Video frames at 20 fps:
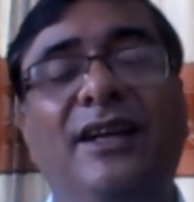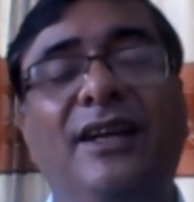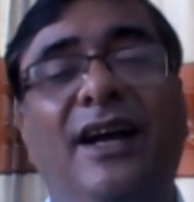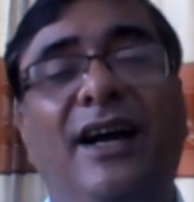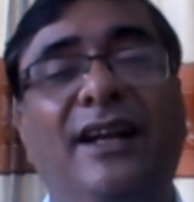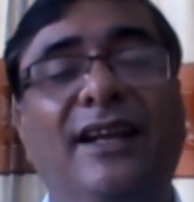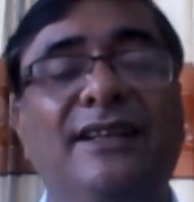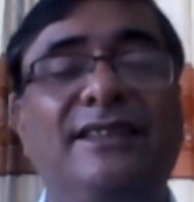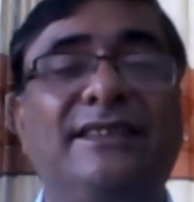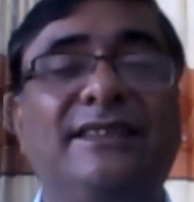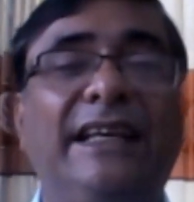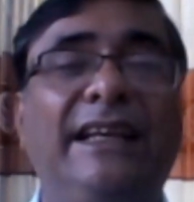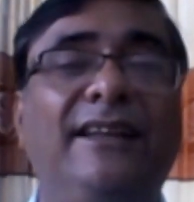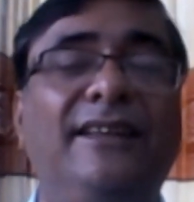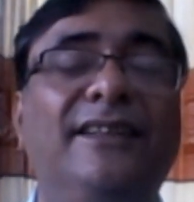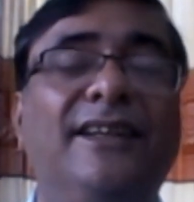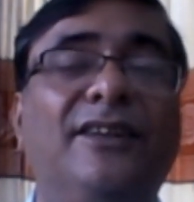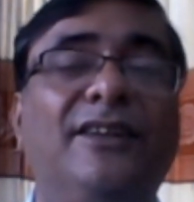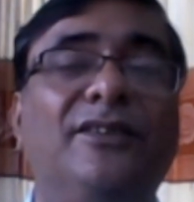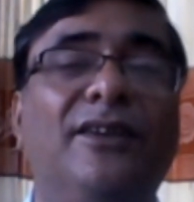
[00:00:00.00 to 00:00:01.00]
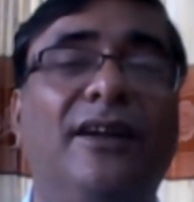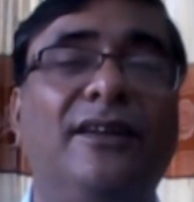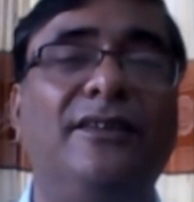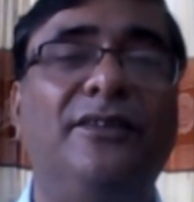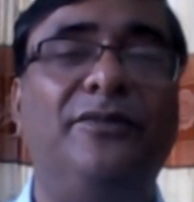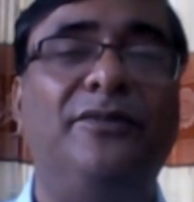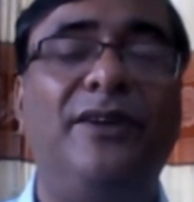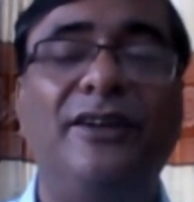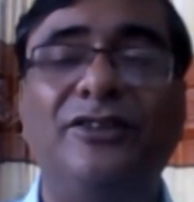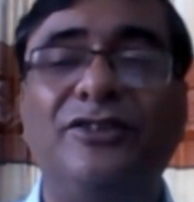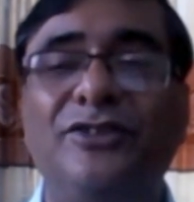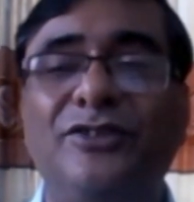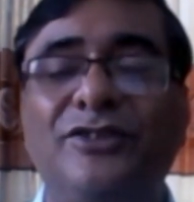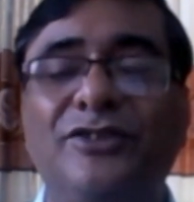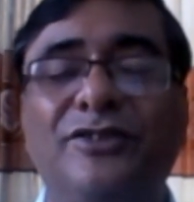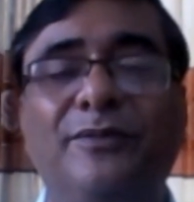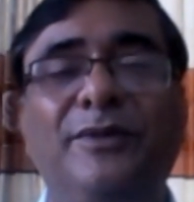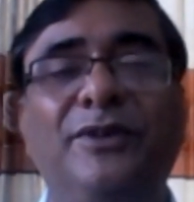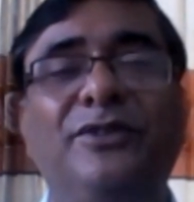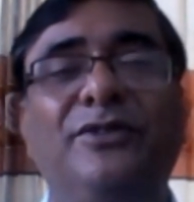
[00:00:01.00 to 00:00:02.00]
And I said that the functions
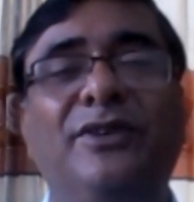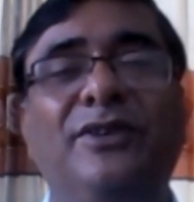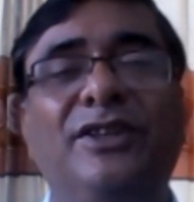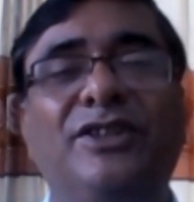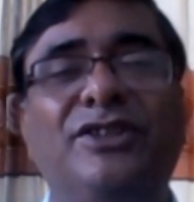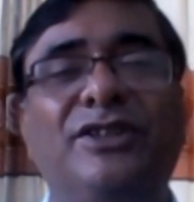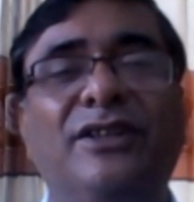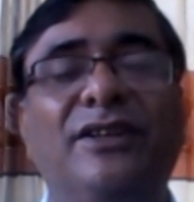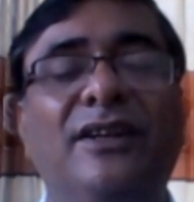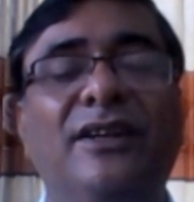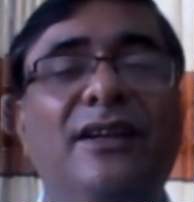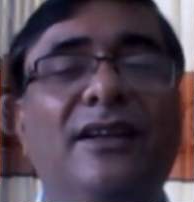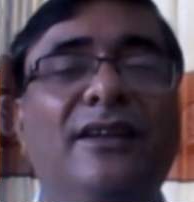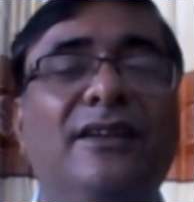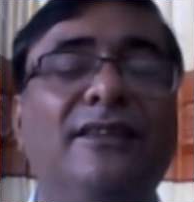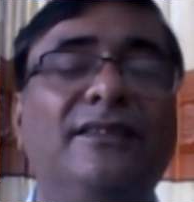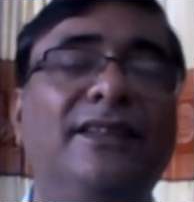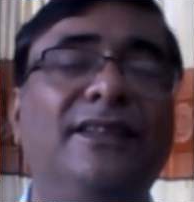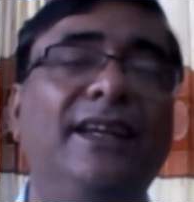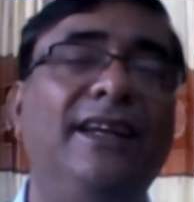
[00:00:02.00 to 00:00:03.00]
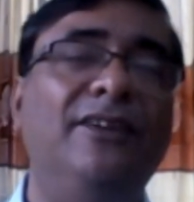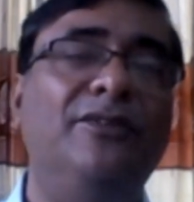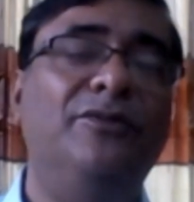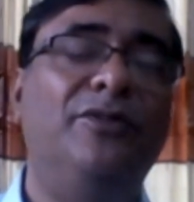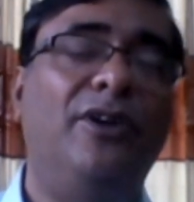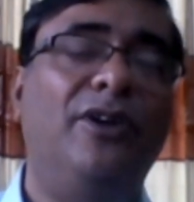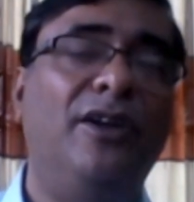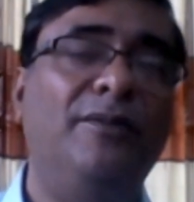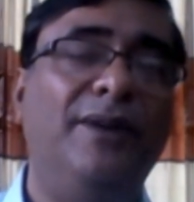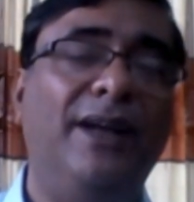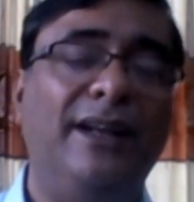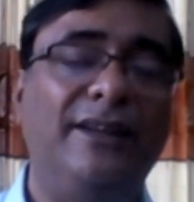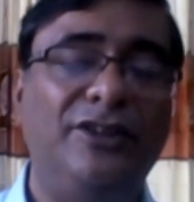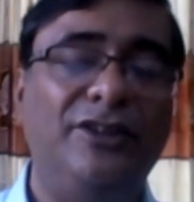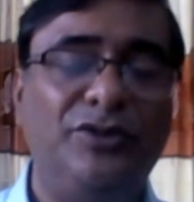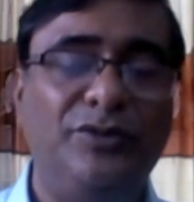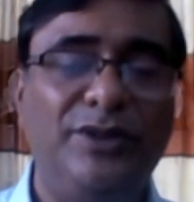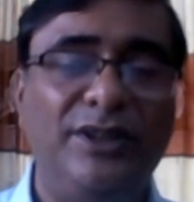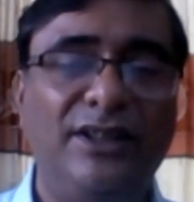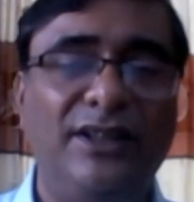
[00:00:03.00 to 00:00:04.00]
of intonation, they involve
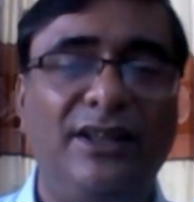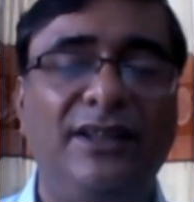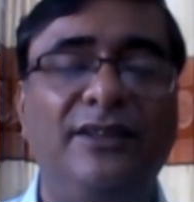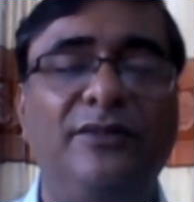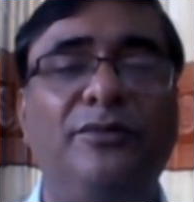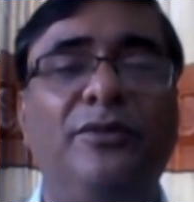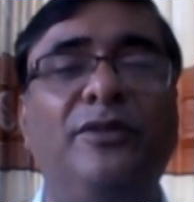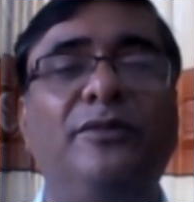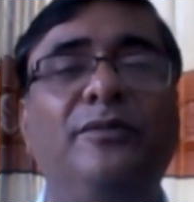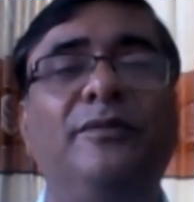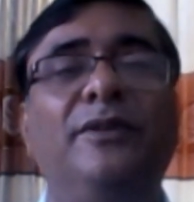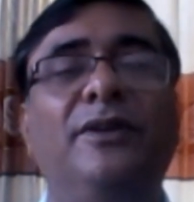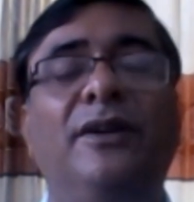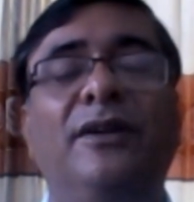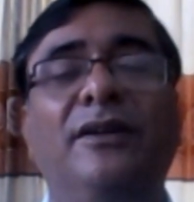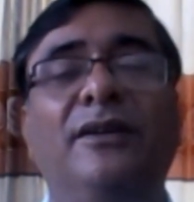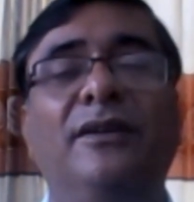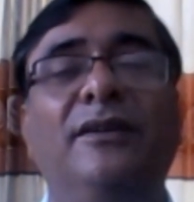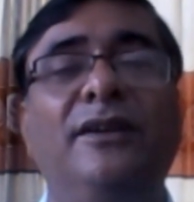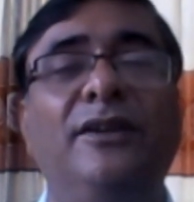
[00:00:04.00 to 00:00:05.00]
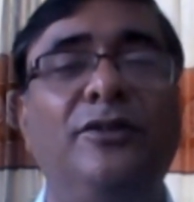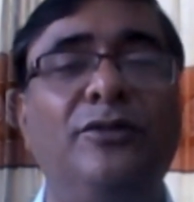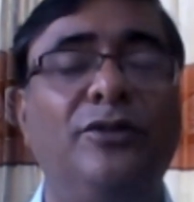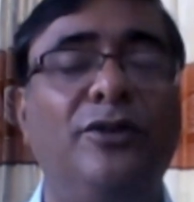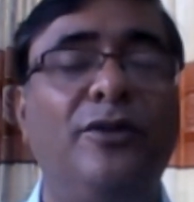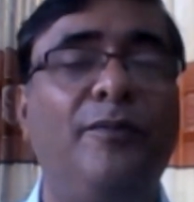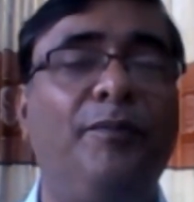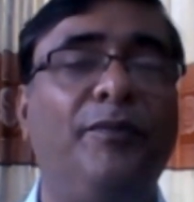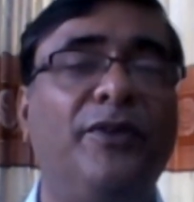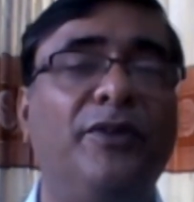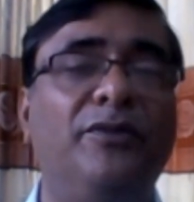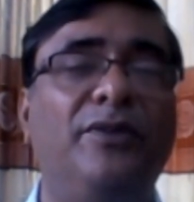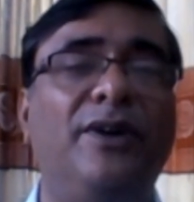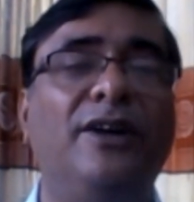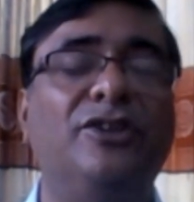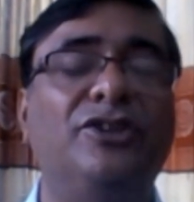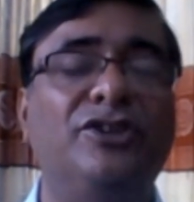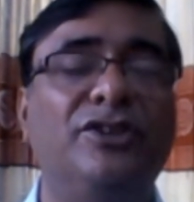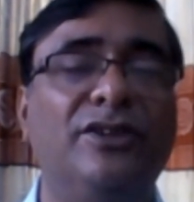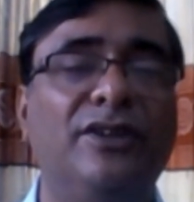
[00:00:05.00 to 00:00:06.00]
attitudinal
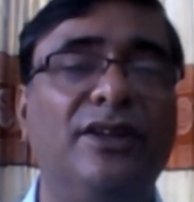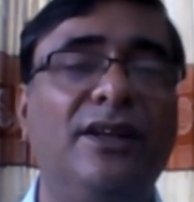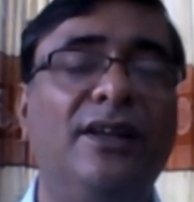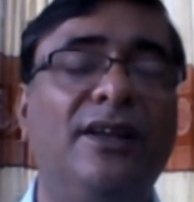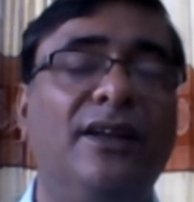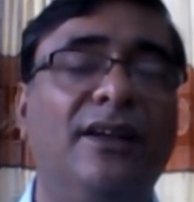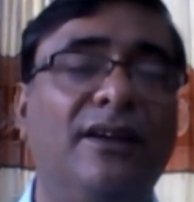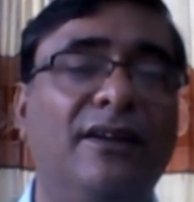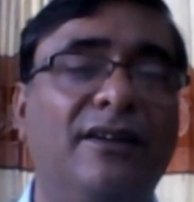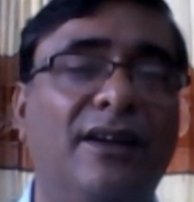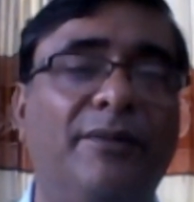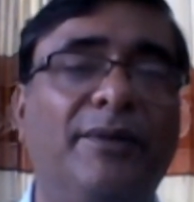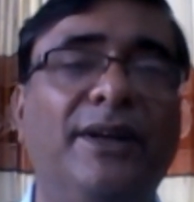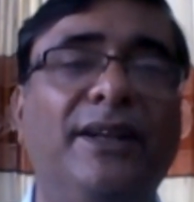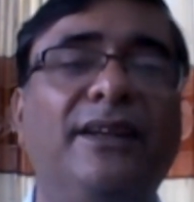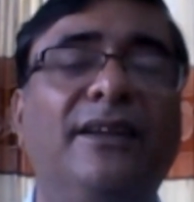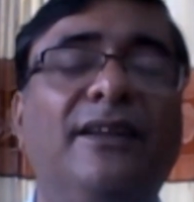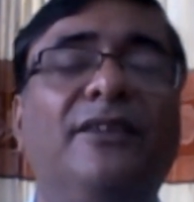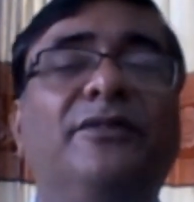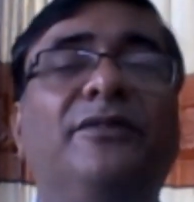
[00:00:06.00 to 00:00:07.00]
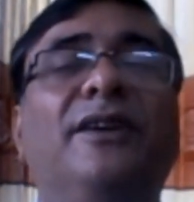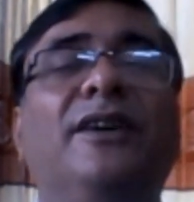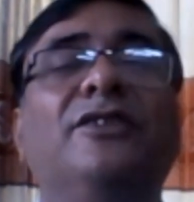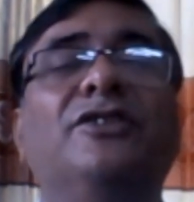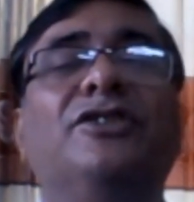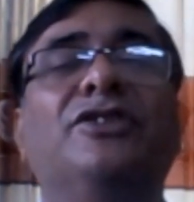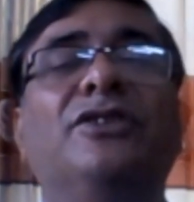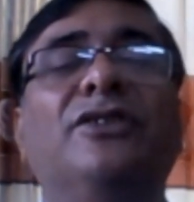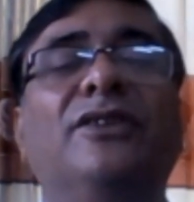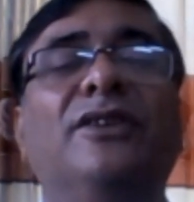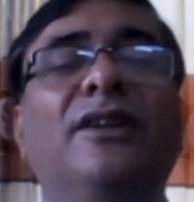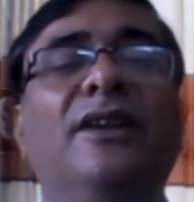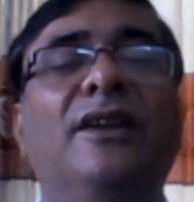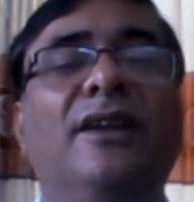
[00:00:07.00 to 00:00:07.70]
function, grammatical function,